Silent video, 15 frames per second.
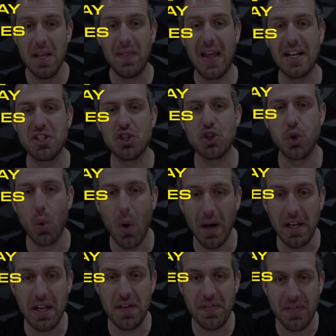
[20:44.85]
That's
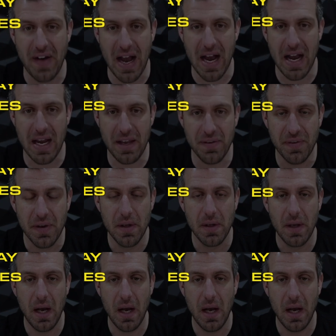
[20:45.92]
25